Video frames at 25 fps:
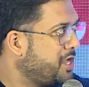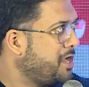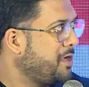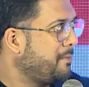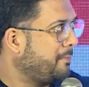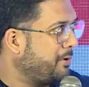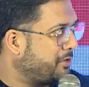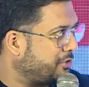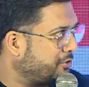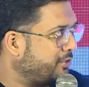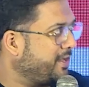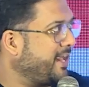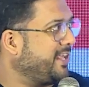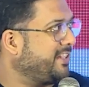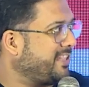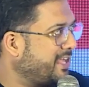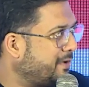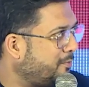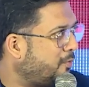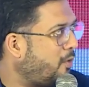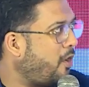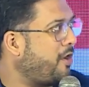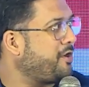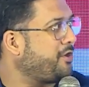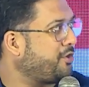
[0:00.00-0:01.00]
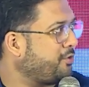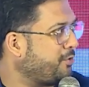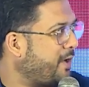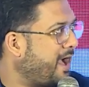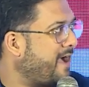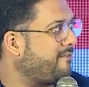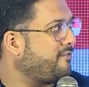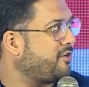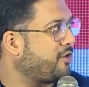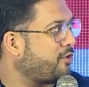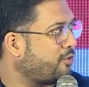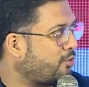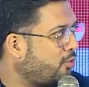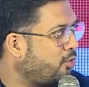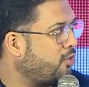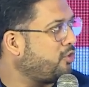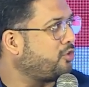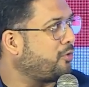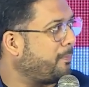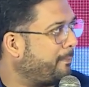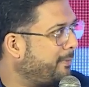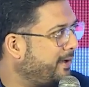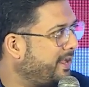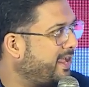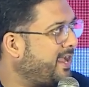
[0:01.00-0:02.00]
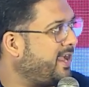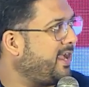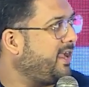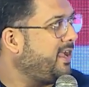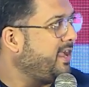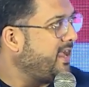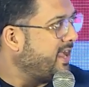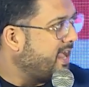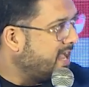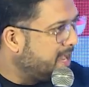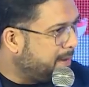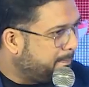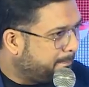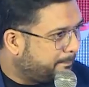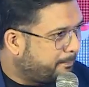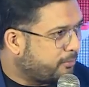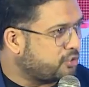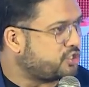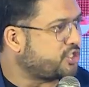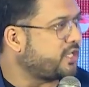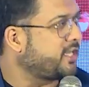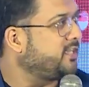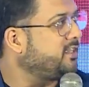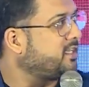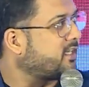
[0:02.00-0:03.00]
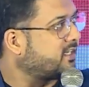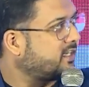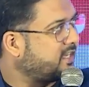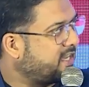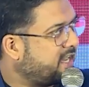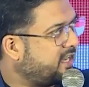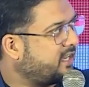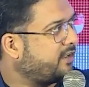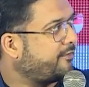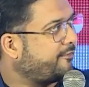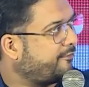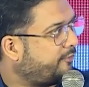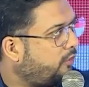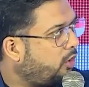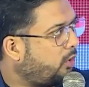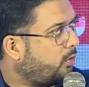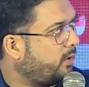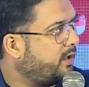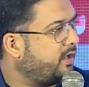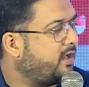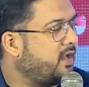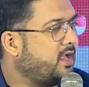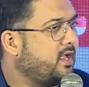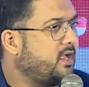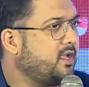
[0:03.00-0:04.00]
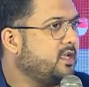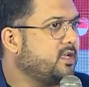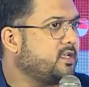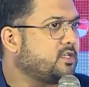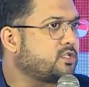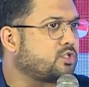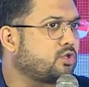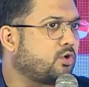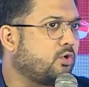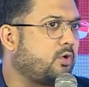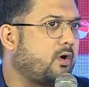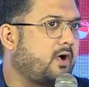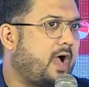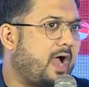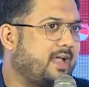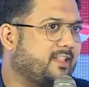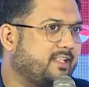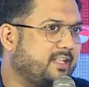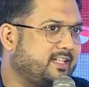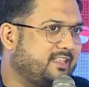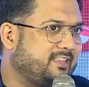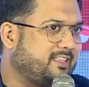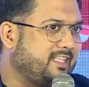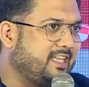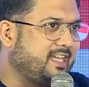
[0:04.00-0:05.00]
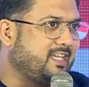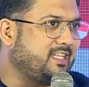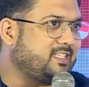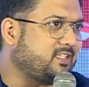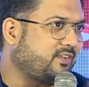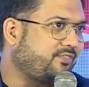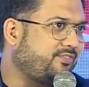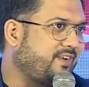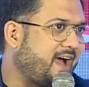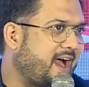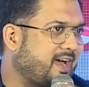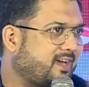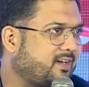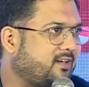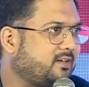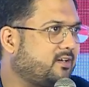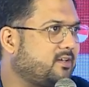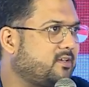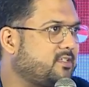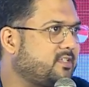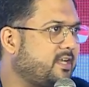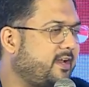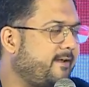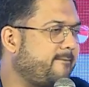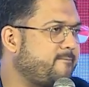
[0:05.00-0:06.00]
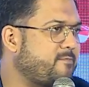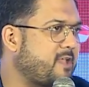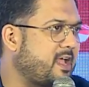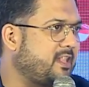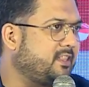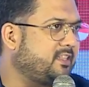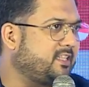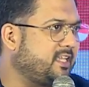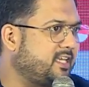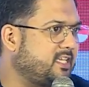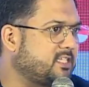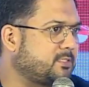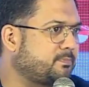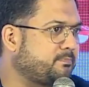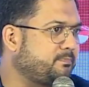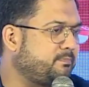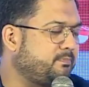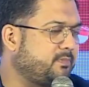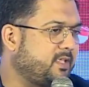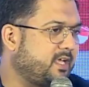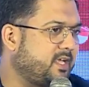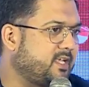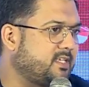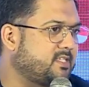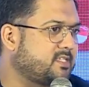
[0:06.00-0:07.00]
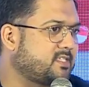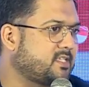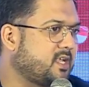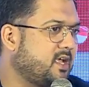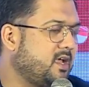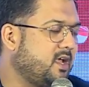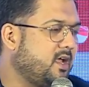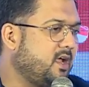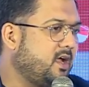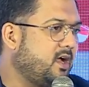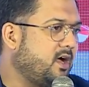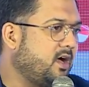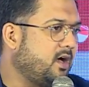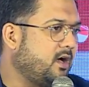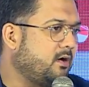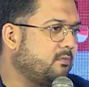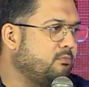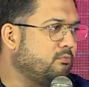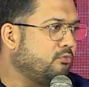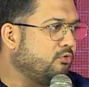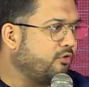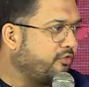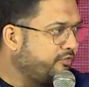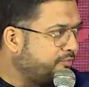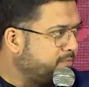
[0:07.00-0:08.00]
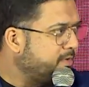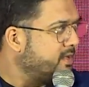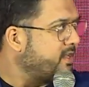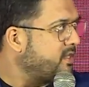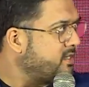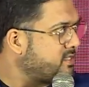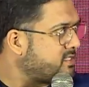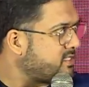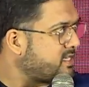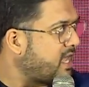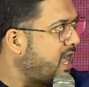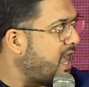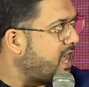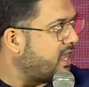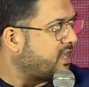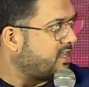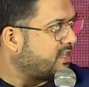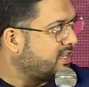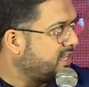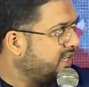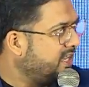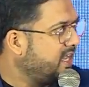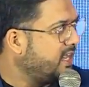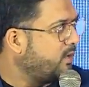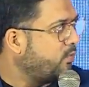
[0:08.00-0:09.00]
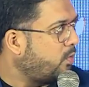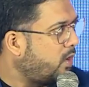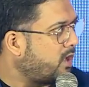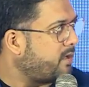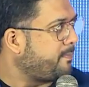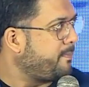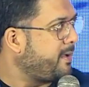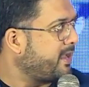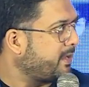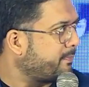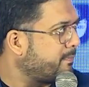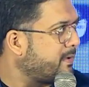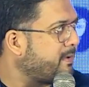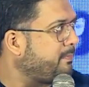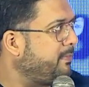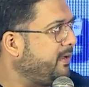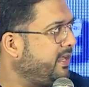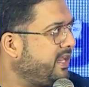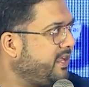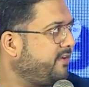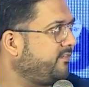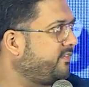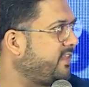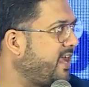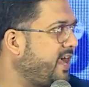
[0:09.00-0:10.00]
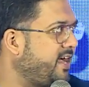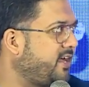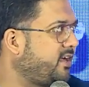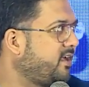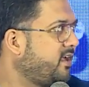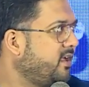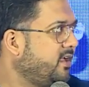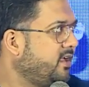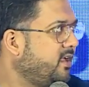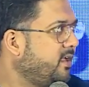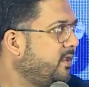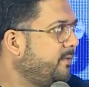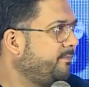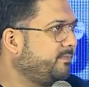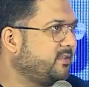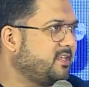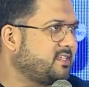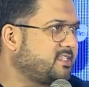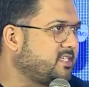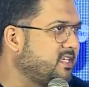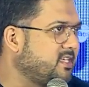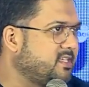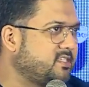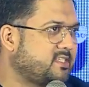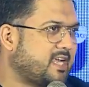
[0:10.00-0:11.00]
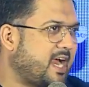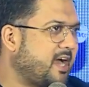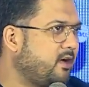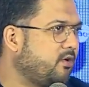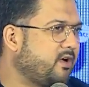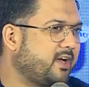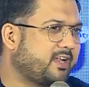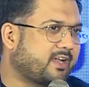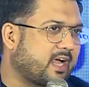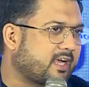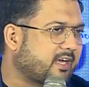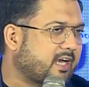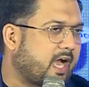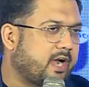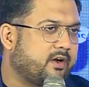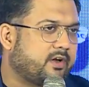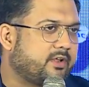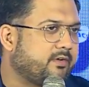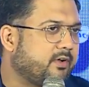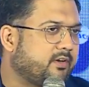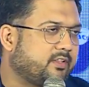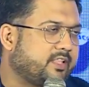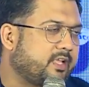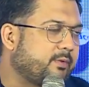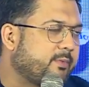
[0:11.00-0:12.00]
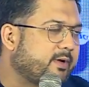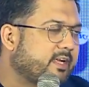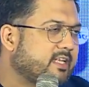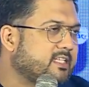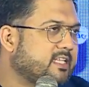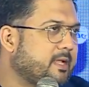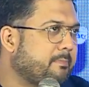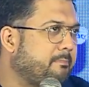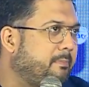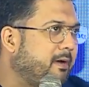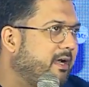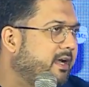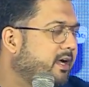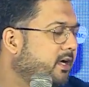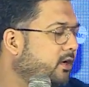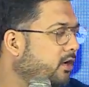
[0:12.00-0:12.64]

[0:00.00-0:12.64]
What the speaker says: But today they want to have a role to play in pushing the creator forward. So I think these factors and these movements are really what make me believe that this is, I don't even think we can say $1 billion,